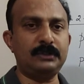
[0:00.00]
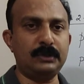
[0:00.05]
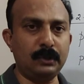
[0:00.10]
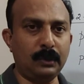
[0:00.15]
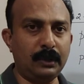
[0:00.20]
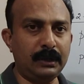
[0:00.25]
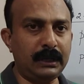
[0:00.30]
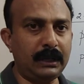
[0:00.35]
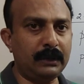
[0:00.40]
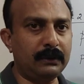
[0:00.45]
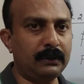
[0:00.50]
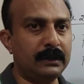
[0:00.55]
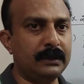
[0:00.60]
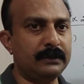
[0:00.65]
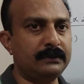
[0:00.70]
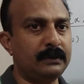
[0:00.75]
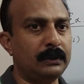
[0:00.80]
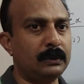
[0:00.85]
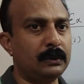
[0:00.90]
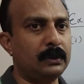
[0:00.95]
not equal to
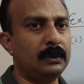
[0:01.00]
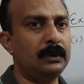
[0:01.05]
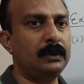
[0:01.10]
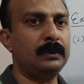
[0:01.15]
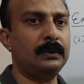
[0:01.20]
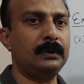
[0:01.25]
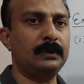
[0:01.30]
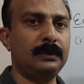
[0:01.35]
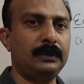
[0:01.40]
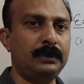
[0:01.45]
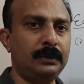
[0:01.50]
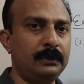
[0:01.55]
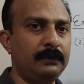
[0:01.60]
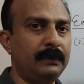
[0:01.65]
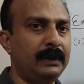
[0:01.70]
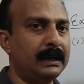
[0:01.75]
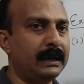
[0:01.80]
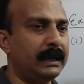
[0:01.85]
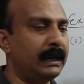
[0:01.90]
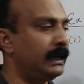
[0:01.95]
0, you
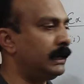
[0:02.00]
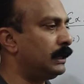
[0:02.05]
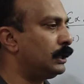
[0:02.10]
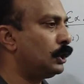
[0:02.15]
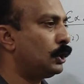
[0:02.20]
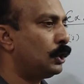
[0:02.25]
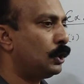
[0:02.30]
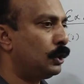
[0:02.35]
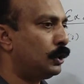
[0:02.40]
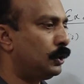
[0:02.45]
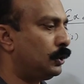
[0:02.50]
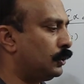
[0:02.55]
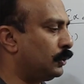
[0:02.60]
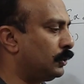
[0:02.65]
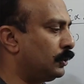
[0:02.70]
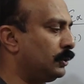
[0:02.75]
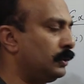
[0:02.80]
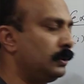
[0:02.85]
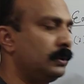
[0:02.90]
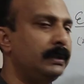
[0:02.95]
will write
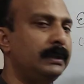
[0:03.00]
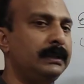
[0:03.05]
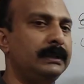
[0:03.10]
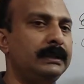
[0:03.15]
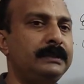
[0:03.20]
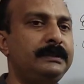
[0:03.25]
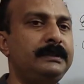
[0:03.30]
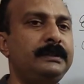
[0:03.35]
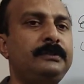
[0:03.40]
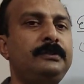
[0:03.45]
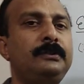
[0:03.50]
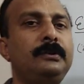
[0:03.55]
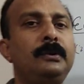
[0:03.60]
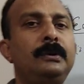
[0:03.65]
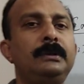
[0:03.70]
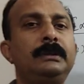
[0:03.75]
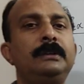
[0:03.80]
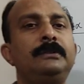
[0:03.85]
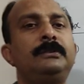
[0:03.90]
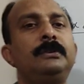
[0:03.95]
no, this is
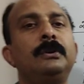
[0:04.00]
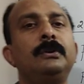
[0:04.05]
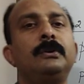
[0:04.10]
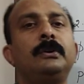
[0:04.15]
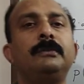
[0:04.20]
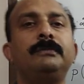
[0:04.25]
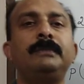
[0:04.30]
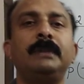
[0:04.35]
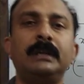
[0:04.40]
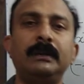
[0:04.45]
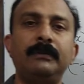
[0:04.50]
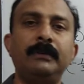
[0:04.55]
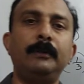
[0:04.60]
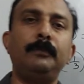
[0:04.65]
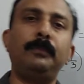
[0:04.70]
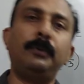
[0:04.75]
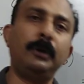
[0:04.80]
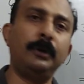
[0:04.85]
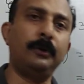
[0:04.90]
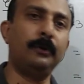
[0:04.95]
not the 0 of the given
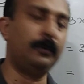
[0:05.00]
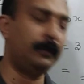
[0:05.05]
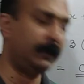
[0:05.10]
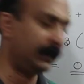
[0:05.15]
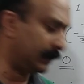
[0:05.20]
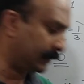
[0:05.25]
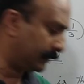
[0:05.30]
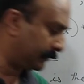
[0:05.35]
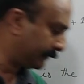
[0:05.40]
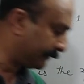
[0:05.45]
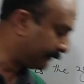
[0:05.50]
polynomial.